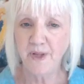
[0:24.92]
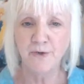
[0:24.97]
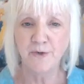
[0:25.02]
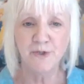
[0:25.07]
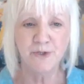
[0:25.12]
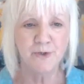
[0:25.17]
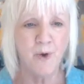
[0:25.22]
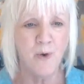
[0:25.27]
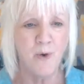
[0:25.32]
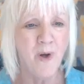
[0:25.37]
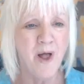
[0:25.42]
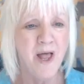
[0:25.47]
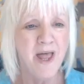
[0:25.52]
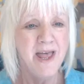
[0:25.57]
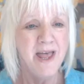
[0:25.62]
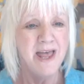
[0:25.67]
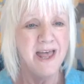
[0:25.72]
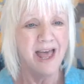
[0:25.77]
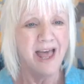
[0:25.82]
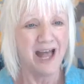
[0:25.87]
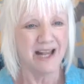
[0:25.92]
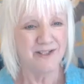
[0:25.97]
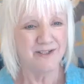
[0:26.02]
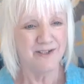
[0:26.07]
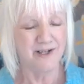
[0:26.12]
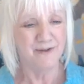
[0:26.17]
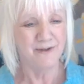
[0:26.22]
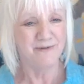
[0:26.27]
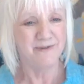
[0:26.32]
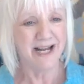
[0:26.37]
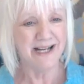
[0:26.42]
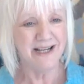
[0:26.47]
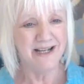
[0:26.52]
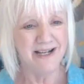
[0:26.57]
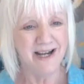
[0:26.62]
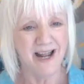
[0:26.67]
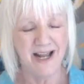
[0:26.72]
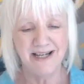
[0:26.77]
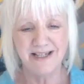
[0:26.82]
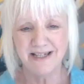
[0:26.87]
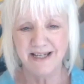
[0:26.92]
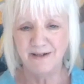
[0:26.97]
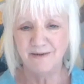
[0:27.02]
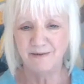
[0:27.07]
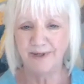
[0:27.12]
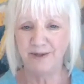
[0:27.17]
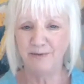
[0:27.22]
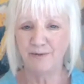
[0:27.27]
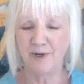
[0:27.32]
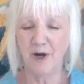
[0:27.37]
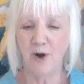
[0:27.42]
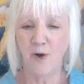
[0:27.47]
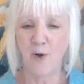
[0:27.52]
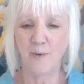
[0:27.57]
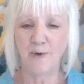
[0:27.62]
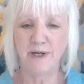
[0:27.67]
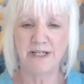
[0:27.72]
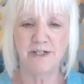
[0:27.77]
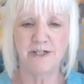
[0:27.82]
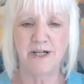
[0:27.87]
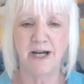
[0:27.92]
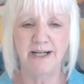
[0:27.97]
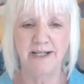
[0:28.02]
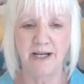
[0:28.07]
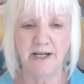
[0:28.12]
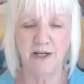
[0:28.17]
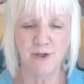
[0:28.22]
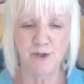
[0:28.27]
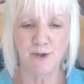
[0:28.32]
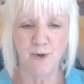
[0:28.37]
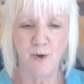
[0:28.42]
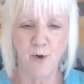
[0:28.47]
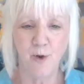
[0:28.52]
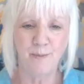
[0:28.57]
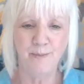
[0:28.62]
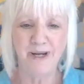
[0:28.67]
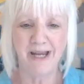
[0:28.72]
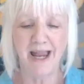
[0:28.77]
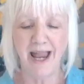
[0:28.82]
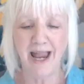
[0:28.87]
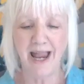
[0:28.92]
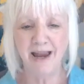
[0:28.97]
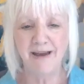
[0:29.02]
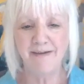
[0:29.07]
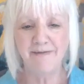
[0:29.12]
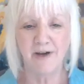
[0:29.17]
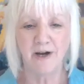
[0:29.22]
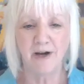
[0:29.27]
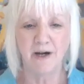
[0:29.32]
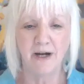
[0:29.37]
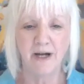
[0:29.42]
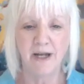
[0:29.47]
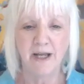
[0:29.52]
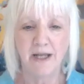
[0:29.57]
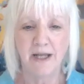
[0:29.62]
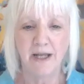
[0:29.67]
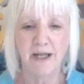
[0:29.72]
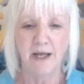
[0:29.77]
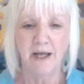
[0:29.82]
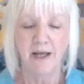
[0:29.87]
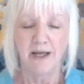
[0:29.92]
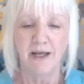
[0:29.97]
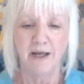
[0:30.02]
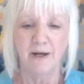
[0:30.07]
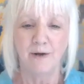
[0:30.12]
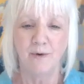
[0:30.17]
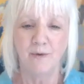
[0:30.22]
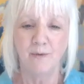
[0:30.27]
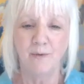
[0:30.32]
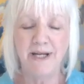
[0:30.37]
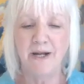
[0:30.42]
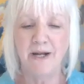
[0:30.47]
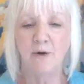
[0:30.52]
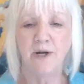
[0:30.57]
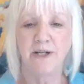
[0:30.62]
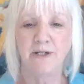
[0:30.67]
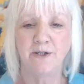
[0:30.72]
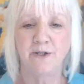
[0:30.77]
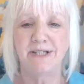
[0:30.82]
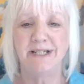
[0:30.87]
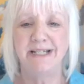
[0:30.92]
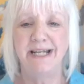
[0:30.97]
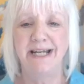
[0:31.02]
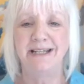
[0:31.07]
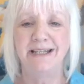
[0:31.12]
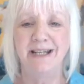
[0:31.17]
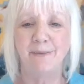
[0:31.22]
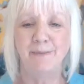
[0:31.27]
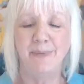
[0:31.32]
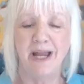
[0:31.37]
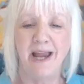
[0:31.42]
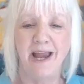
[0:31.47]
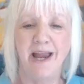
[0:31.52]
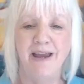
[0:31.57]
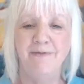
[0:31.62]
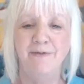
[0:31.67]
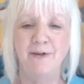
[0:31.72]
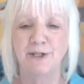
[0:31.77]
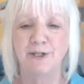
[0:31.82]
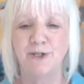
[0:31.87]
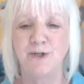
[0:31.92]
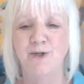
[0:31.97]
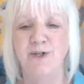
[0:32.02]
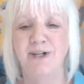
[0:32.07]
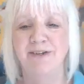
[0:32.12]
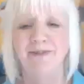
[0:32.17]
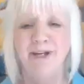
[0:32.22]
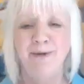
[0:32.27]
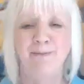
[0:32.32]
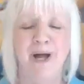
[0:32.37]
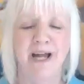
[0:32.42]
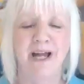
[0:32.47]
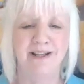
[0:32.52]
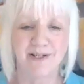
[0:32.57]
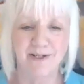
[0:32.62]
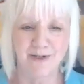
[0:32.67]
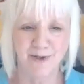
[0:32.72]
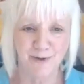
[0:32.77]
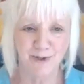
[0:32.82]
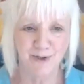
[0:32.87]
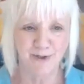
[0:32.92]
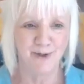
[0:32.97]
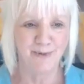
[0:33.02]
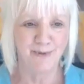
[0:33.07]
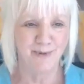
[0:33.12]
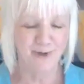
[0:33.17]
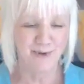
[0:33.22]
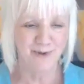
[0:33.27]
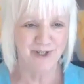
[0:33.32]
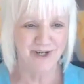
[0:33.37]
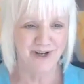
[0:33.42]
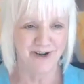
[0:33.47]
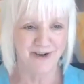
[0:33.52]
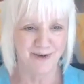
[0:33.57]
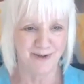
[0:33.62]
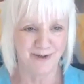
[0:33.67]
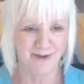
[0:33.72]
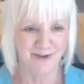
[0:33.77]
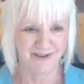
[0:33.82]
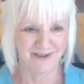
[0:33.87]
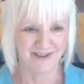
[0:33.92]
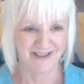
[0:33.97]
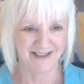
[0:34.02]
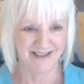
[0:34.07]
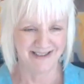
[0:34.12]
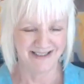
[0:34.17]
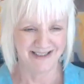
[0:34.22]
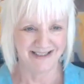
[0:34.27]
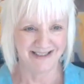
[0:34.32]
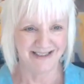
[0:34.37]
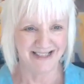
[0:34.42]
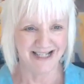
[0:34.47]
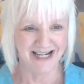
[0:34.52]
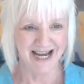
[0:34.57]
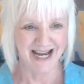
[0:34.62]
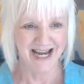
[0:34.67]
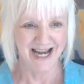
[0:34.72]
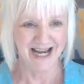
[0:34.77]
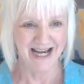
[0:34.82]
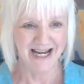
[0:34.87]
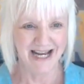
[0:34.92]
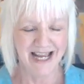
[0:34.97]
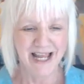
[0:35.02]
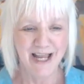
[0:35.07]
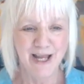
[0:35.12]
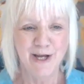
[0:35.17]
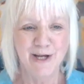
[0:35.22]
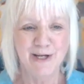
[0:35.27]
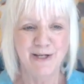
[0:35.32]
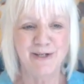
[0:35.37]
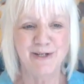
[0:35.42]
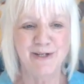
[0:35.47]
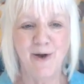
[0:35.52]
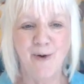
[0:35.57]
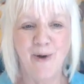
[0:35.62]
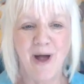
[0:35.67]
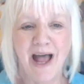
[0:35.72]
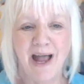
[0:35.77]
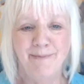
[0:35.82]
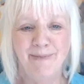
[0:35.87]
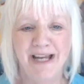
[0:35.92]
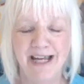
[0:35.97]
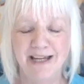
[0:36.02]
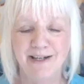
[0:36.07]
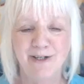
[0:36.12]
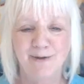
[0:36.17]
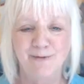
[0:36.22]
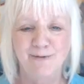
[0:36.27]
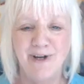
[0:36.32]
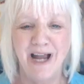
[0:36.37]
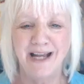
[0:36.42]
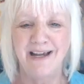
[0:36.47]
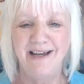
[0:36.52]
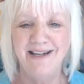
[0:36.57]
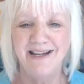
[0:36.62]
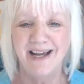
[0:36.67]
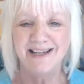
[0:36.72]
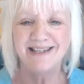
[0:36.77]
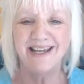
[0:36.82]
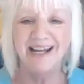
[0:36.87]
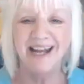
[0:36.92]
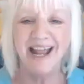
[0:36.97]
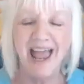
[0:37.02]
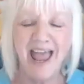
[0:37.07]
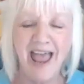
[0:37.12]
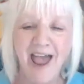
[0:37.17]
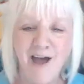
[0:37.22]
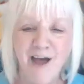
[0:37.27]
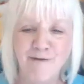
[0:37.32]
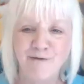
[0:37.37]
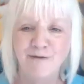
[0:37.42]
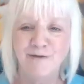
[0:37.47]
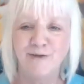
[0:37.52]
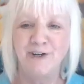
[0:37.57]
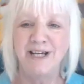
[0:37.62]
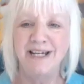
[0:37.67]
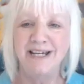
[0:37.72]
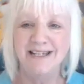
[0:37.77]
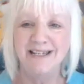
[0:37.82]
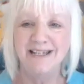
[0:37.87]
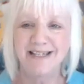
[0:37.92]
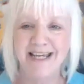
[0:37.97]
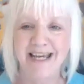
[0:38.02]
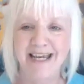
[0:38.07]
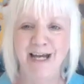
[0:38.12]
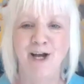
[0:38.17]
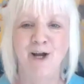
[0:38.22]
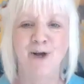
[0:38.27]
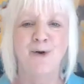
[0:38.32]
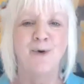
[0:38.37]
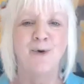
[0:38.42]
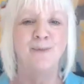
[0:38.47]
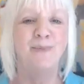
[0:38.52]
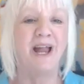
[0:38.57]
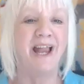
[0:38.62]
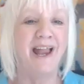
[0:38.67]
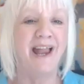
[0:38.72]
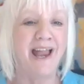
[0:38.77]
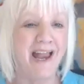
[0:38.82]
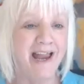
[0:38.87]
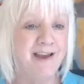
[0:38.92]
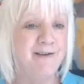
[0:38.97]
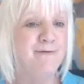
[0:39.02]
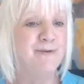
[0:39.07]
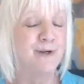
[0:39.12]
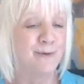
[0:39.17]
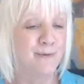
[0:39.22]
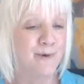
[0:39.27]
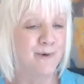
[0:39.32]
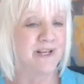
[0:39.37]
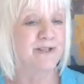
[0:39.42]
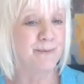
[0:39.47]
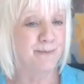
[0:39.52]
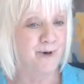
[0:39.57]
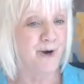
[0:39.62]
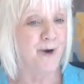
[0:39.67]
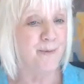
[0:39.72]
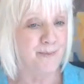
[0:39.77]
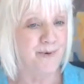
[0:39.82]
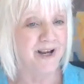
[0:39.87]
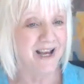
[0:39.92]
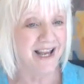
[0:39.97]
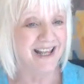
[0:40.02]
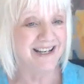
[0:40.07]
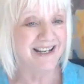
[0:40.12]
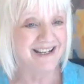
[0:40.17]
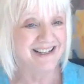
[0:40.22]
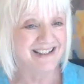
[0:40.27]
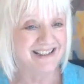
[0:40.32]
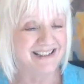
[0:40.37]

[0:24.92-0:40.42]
So I started recognizing when we're always trying to control behavior, we don't understand that behavior is driven by the social emotional, right? So I began to recognize that every single behavior was appropriate,